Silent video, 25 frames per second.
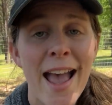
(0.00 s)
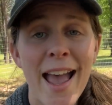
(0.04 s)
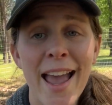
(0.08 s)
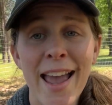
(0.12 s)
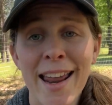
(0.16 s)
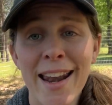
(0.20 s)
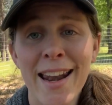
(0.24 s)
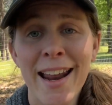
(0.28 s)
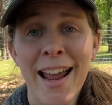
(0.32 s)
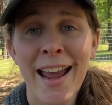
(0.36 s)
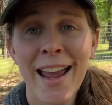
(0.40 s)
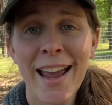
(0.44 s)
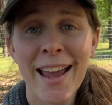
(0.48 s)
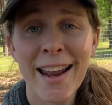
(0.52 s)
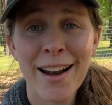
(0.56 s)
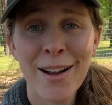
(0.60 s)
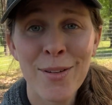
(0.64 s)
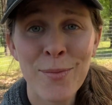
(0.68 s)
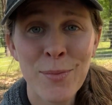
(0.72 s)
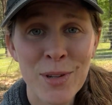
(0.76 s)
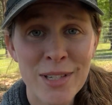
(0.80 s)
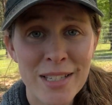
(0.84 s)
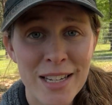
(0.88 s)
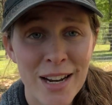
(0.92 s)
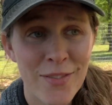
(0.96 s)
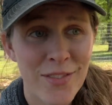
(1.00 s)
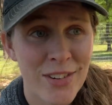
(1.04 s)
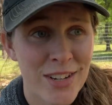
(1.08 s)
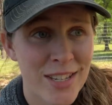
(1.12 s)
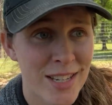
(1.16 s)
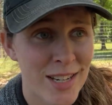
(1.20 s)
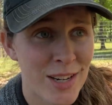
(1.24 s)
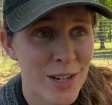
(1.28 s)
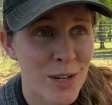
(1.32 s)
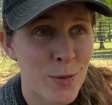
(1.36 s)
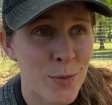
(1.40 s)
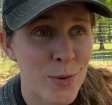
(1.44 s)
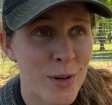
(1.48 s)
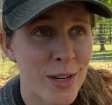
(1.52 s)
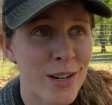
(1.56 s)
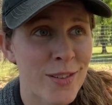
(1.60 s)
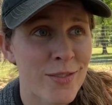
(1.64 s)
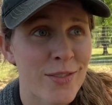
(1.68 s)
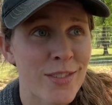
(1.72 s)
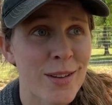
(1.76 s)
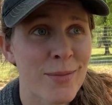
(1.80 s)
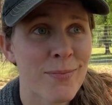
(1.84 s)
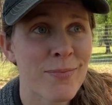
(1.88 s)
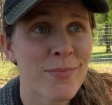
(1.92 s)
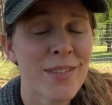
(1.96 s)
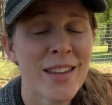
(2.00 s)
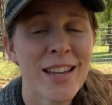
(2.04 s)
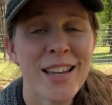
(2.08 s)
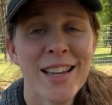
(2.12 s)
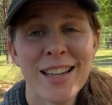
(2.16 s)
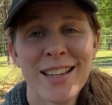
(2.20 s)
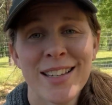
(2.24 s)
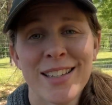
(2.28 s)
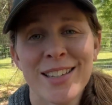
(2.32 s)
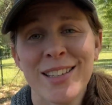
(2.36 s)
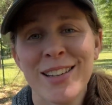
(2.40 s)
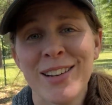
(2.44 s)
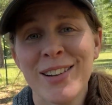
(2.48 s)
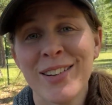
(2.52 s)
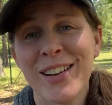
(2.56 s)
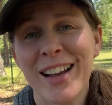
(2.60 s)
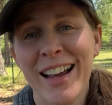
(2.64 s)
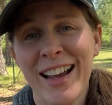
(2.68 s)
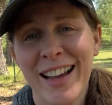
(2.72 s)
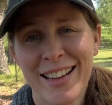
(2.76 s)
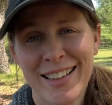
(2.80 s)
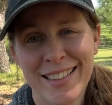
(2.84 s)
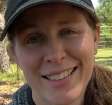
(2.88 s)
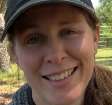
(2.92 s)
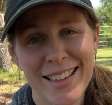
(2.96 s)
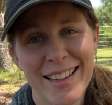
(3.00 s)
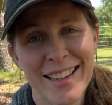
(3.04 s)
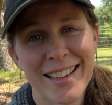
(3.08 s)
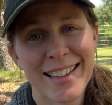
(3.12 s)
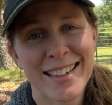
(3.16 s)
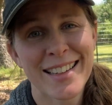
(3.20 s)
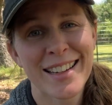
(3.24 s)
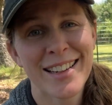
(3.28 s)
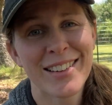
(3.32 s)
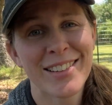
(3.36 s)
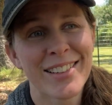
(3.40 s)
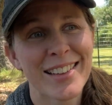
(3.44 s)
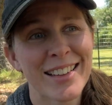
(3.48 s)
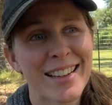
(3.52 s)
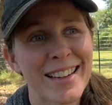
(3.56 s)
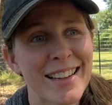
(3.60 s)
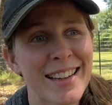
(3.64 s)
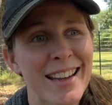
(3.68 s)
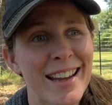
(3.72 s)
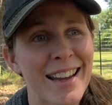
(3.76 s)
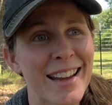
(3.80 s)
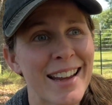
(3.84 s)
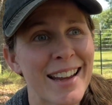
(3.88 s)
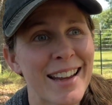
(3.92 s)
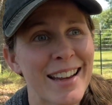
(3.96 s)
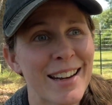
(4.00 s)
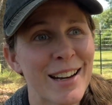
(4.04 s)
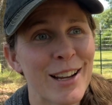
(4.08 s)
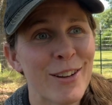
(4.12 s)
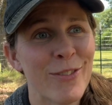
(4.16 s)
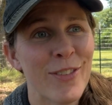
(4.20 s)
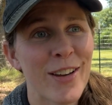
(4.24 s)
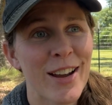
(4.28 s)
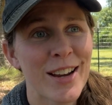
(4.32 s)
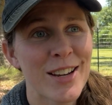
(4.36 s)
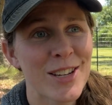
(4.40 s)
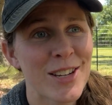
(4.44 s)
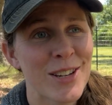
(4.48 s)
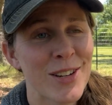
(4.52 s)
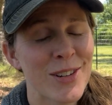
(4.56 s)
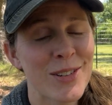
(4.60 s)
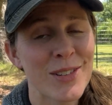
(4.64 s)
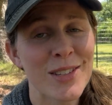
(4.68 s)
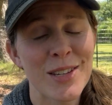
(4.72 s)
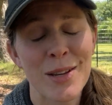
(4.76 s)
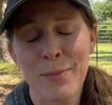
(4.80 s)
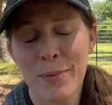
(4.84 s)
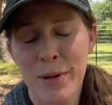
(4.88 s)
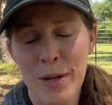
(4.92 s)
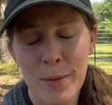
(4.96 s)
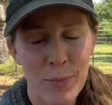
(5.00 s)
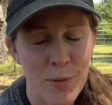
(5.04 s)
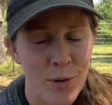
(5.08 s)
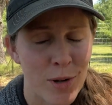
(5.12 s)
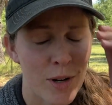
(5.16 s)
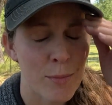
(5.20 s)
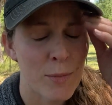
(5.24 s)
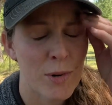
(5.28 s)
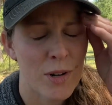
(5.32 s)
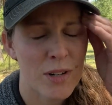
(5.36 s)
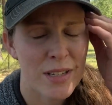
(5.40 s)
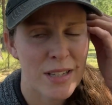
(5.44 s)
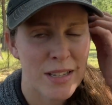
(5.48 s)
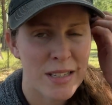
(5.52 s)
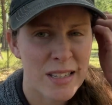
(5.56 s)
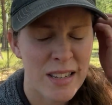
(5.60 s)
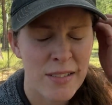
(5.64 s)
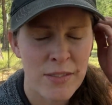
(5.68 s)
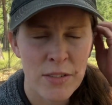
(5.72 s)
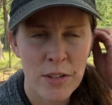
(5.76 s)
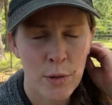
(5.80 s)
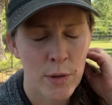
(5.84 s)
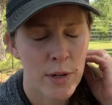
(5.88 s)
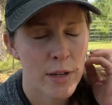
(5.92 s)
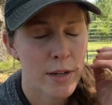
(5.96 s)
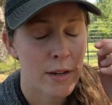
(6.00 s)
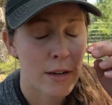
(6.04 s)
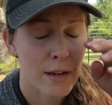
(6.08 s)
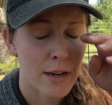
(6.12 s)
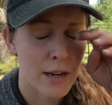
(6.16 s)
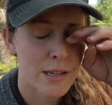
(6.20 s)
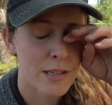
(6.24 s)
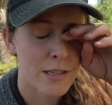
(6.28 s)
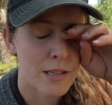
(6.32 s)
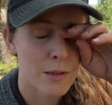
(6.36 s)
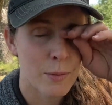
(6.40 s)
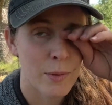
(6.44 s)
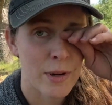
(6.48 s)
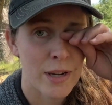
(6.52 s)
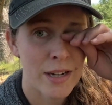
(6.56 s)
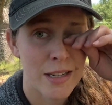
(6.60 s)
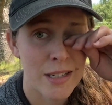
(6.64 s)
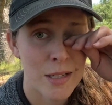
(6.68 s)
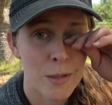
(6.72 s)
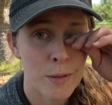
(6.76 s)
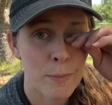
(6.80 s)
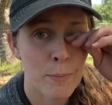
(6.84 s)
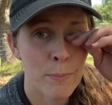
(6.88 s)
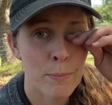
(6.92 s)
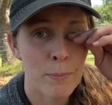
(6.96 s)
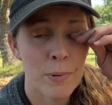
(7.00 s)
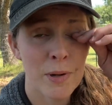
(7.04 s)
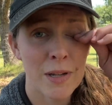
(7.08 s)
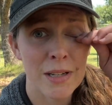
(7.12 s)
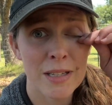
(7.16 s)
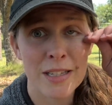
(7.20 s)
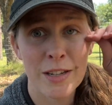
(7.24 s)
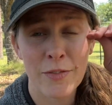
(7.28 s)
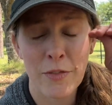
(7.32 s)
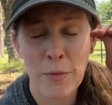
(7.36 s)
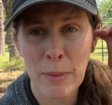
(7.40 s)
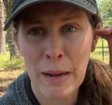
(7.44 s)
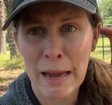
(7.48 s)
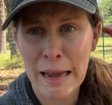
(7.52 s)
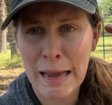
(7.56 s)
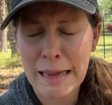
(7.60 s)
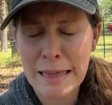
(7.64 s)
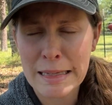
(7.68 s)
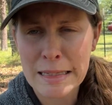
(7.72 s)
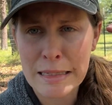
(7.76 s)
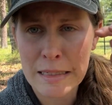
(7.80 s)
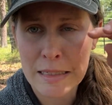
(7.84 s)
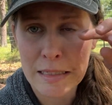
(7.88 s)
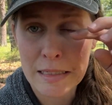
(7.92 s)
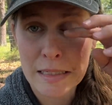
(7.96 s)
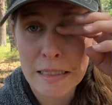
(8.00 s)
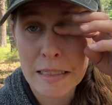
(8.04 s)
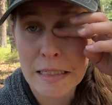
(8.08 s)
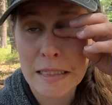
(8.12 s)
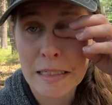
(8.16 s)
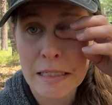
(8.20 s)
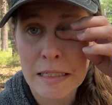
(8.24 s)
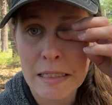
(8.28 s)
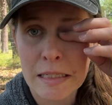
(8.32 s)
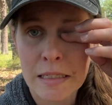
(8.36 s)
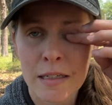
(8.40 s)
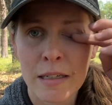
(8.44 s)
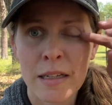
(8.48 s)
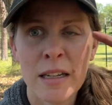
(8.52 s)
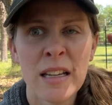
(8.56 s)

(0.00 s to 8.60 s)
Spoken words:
And I had almost every single one of them. So guys, it totally can affect you. Some people are more sensitive to it, as the wind is putting stuff in my eyes. Ugh.